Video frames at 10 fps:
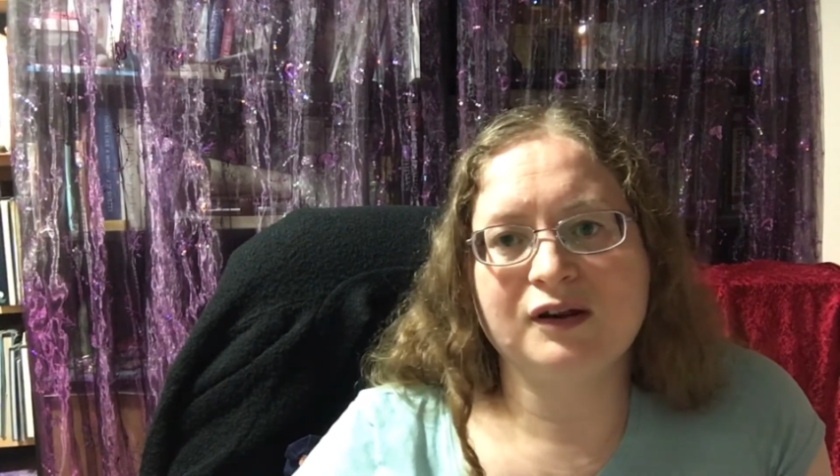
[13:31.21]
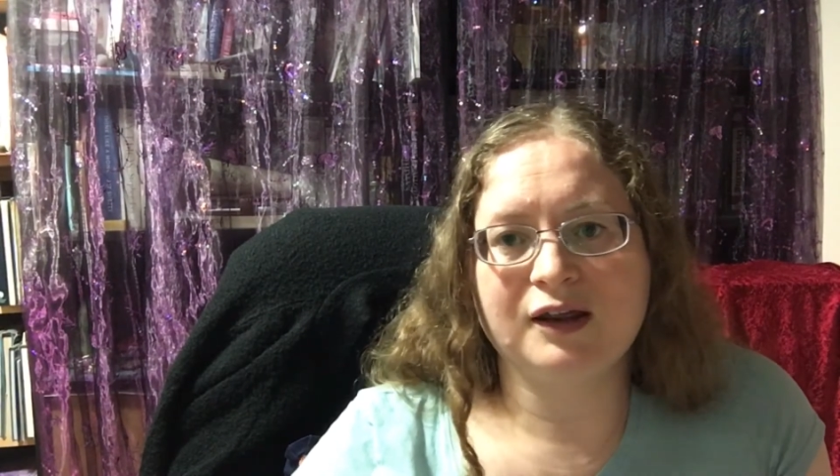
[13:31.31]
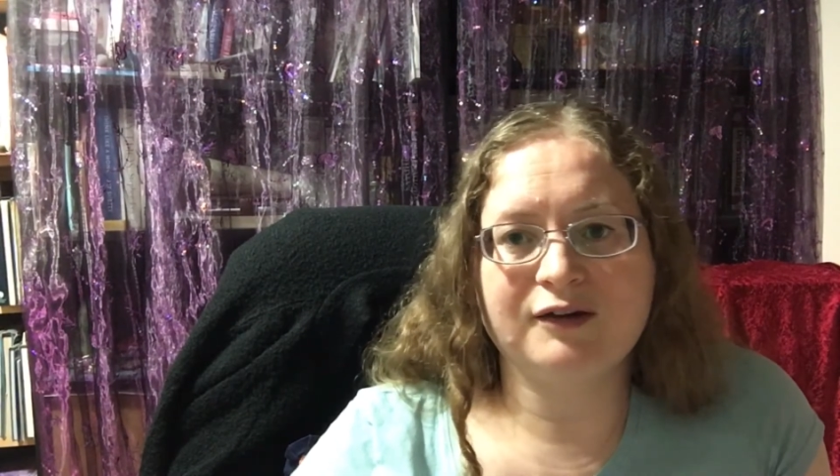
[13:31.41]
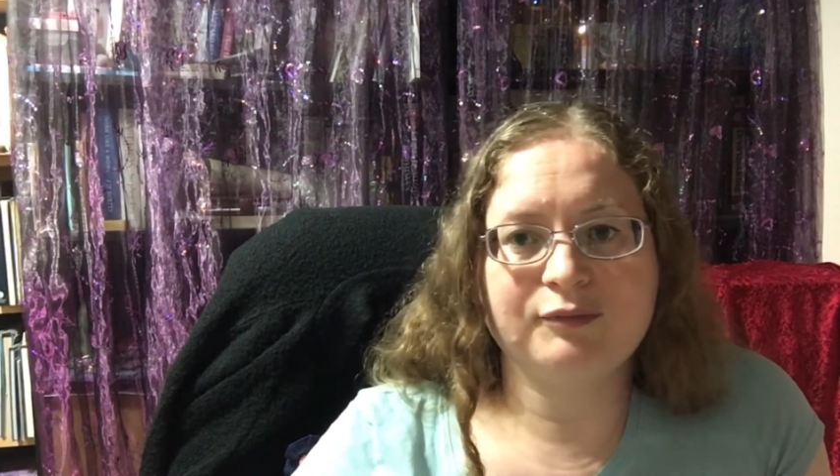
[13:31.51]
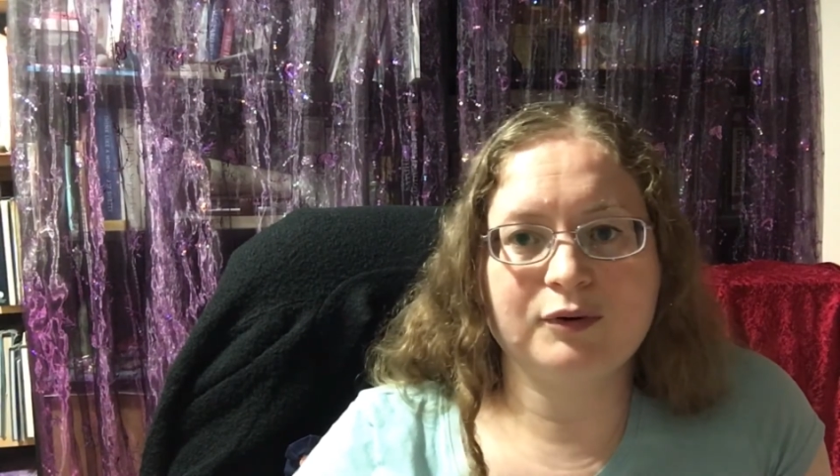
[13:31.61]

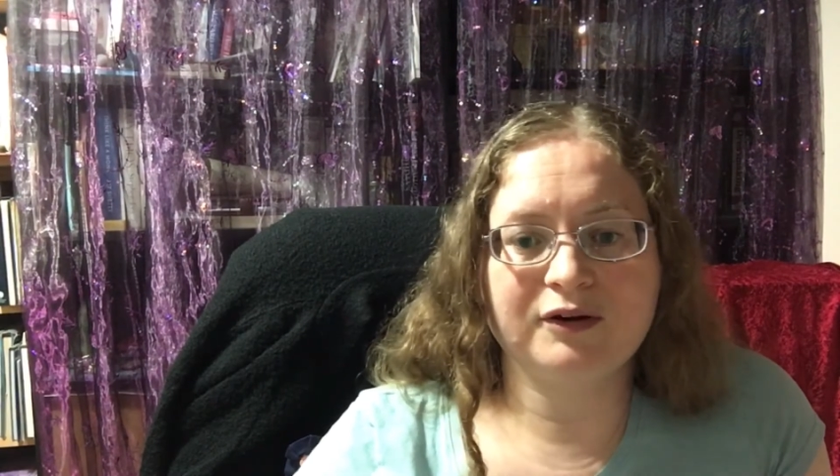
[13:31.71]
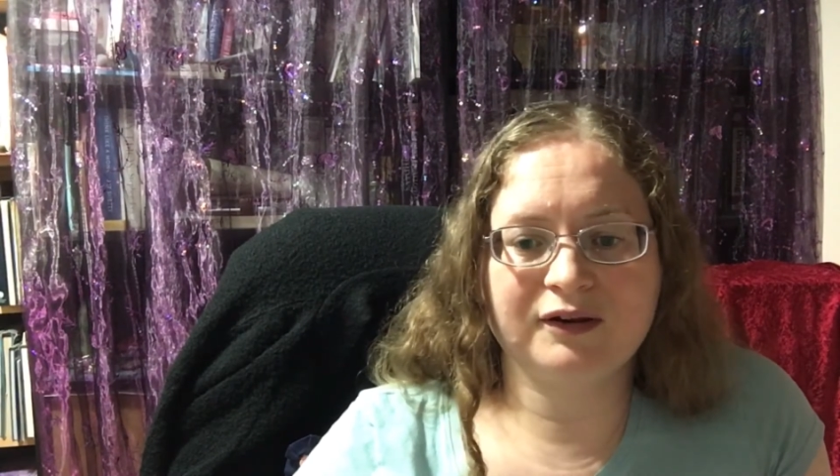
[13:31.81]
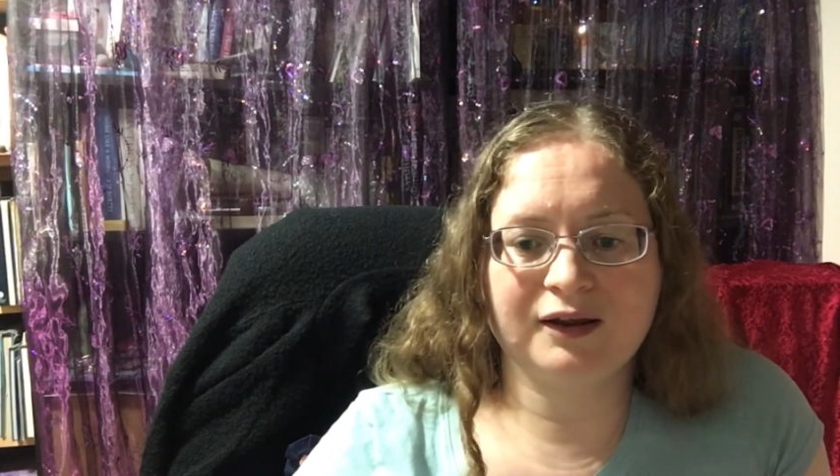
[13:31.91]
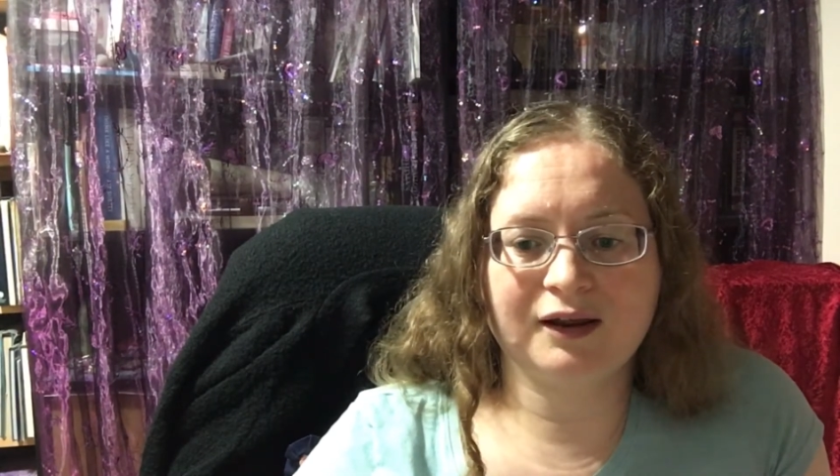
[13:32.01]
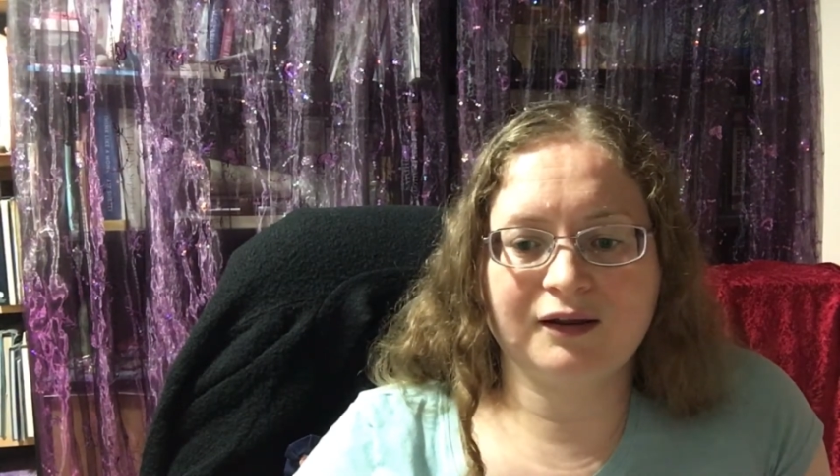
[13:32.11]
if
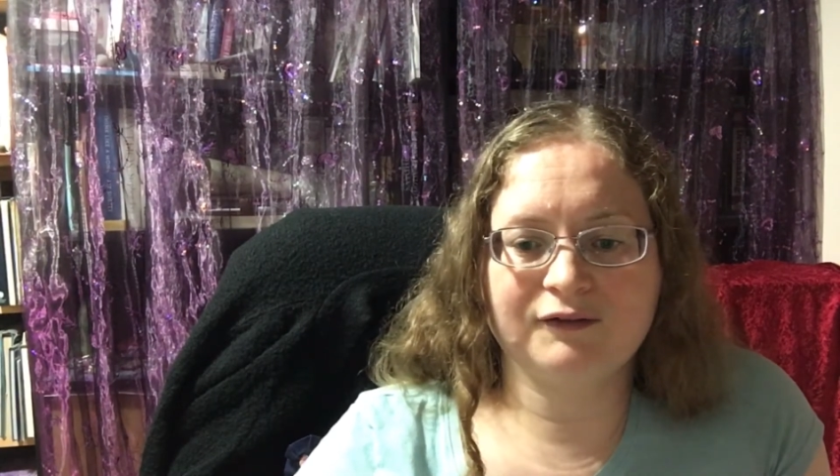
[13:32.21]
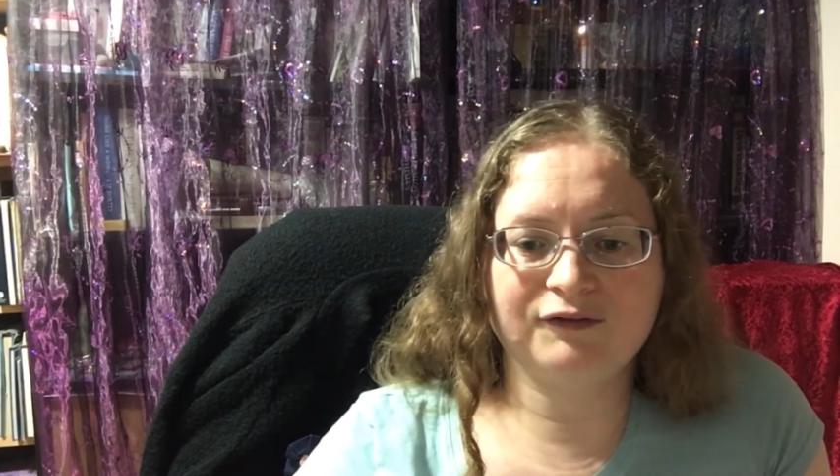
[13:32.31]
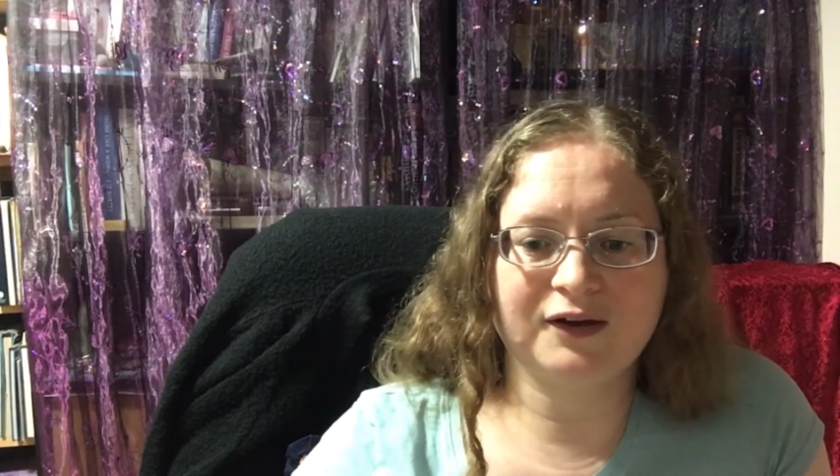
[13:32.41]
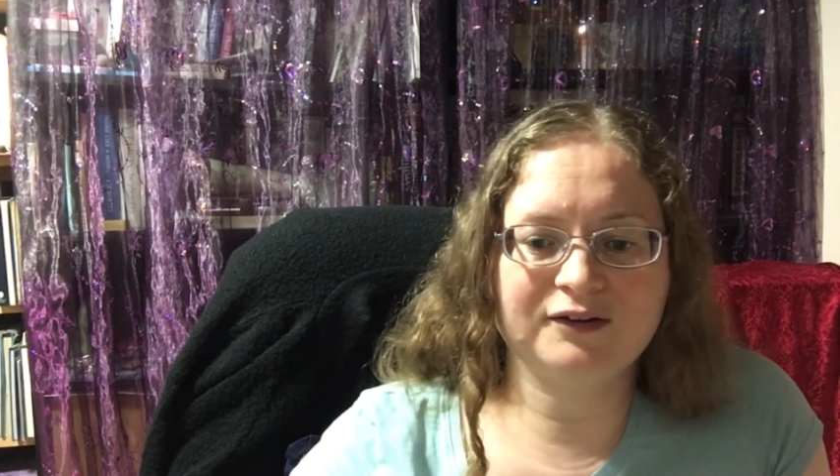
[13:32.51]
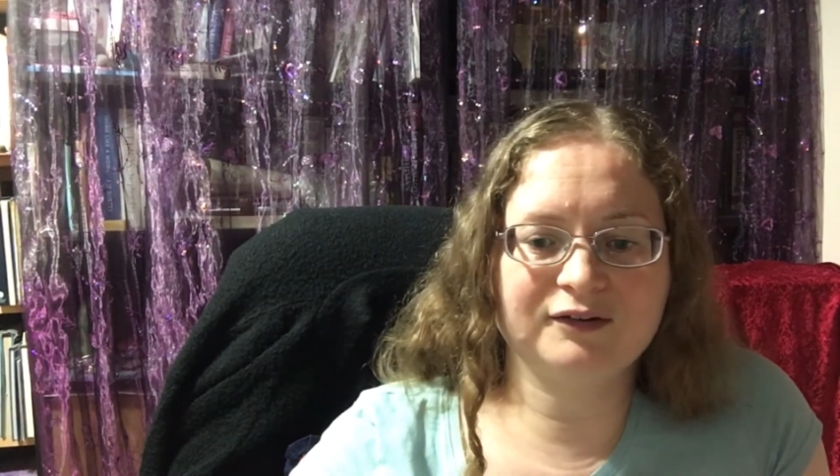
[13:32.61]
working
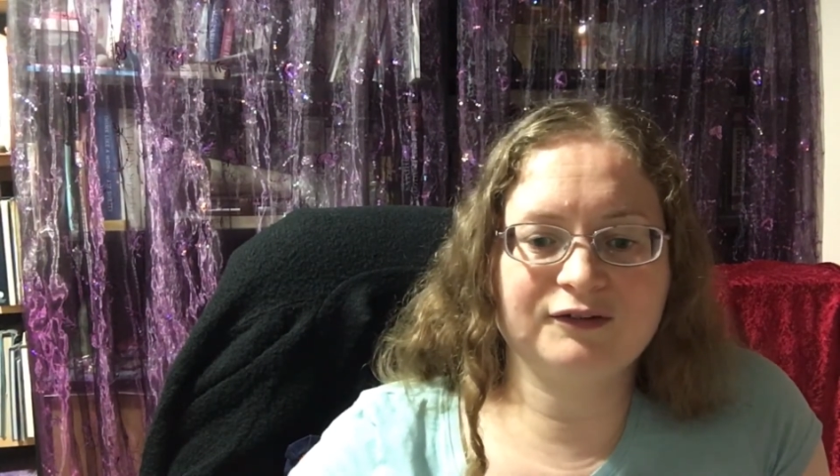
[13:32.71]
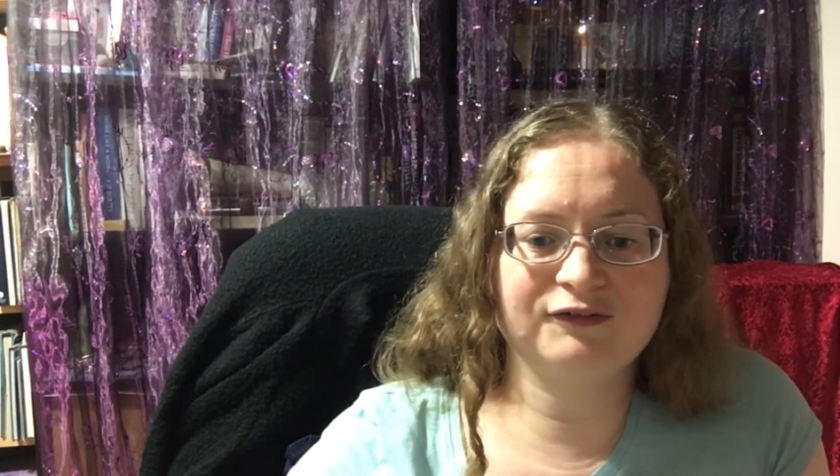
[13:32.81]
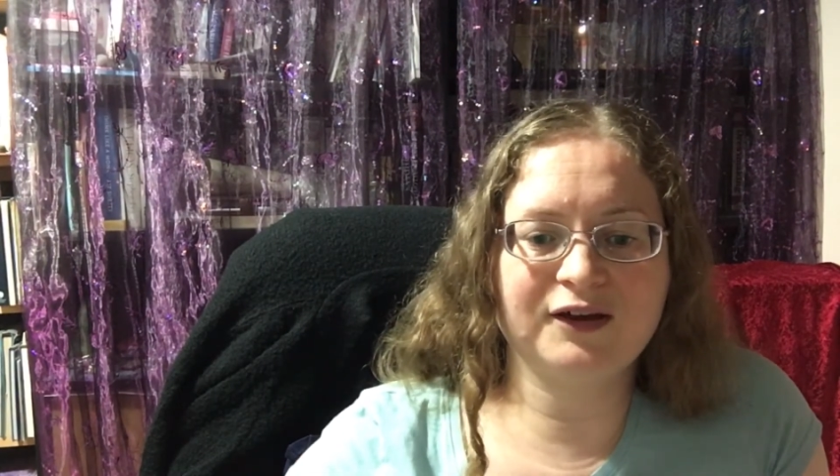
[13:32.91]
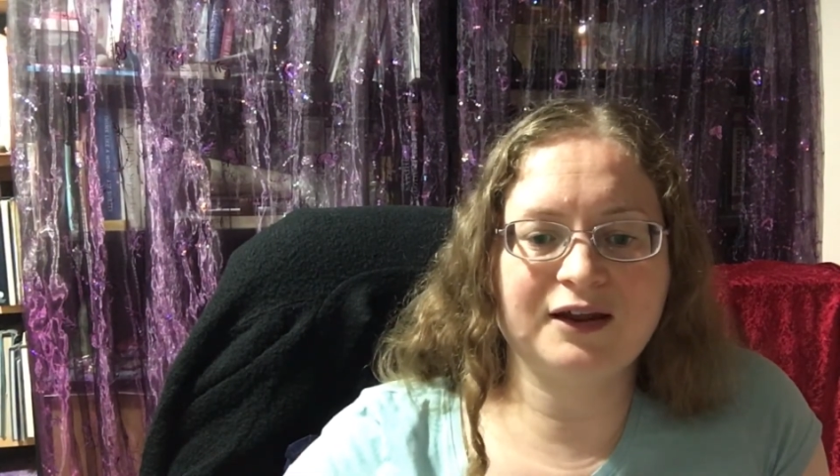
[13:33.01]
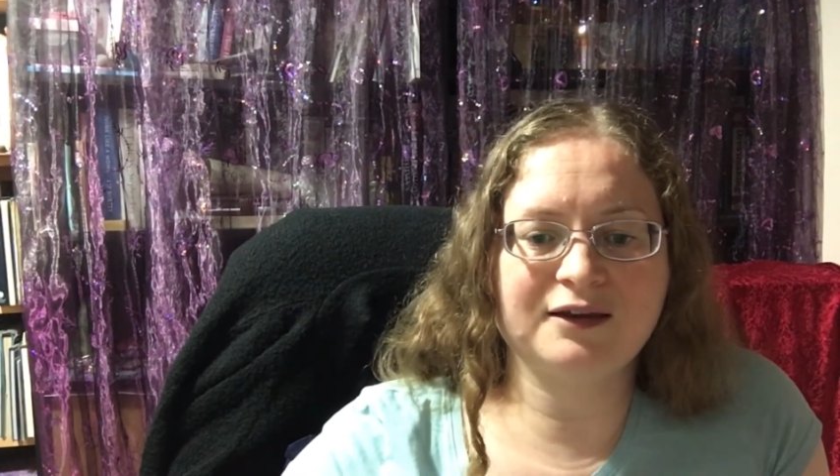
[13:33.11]
face to
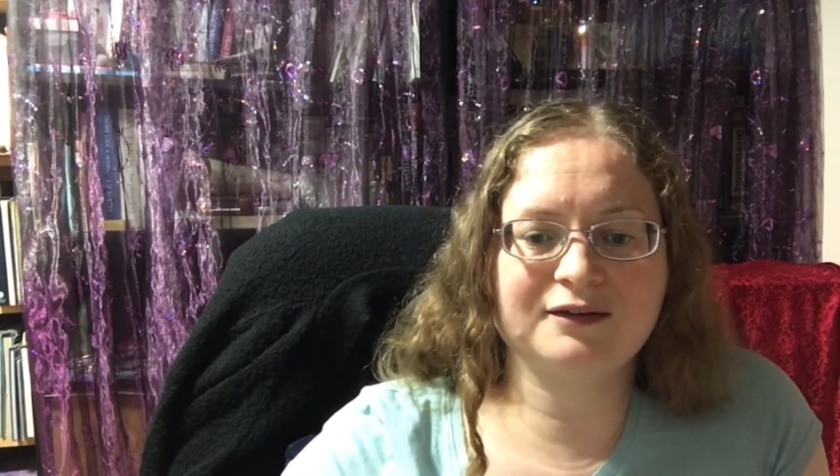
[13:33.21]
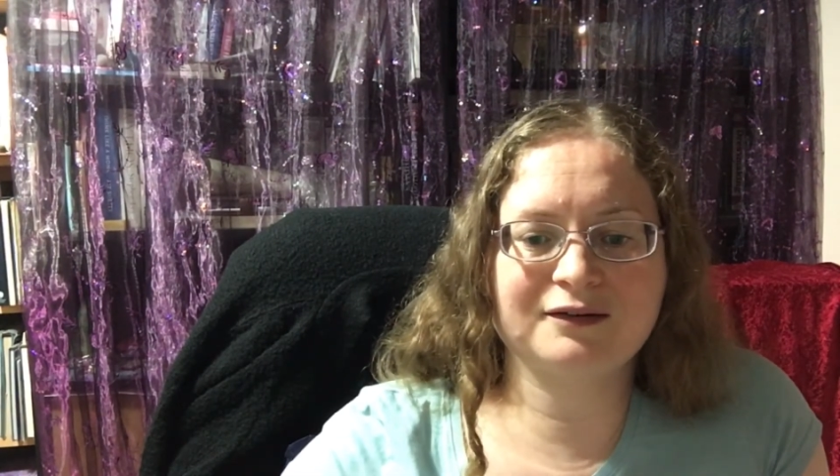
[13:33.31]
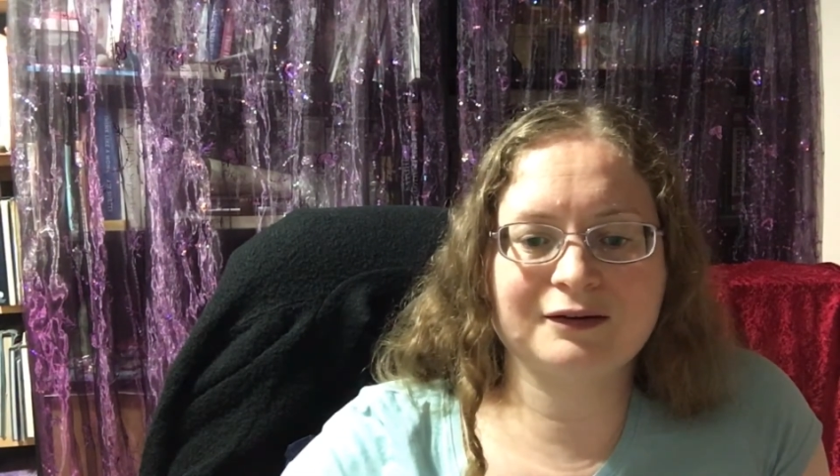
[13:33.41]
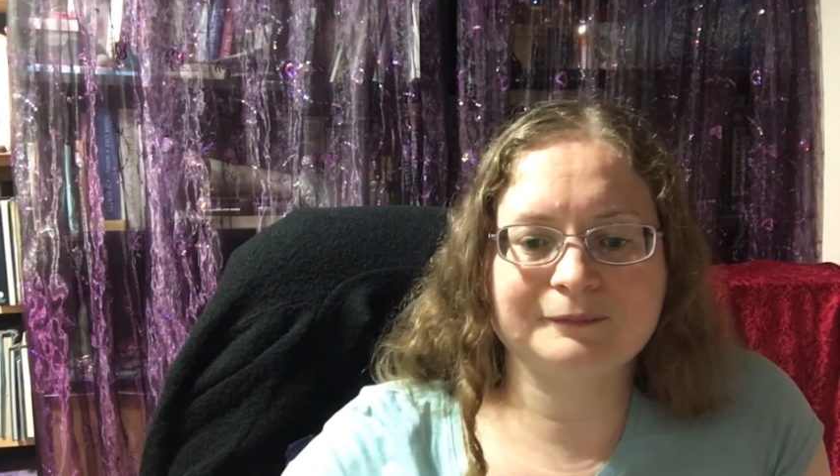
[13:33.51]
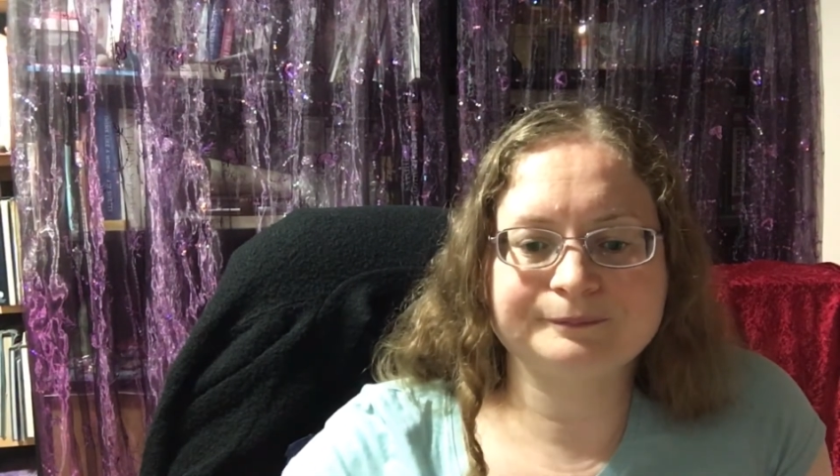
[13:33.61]

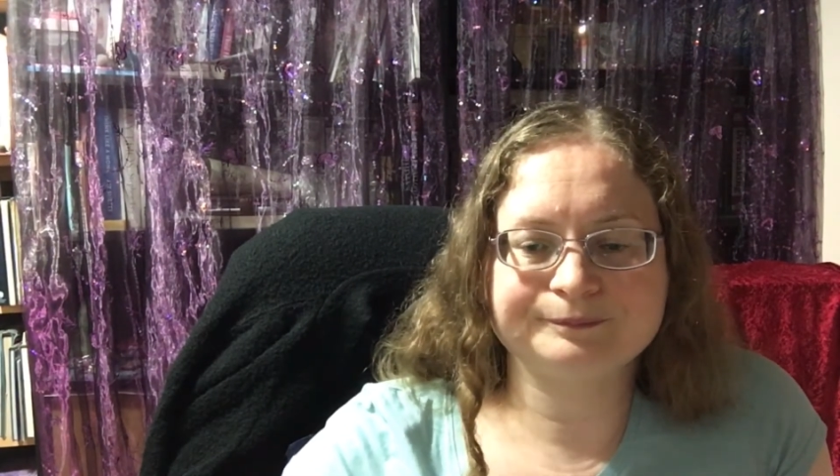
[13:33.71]
face.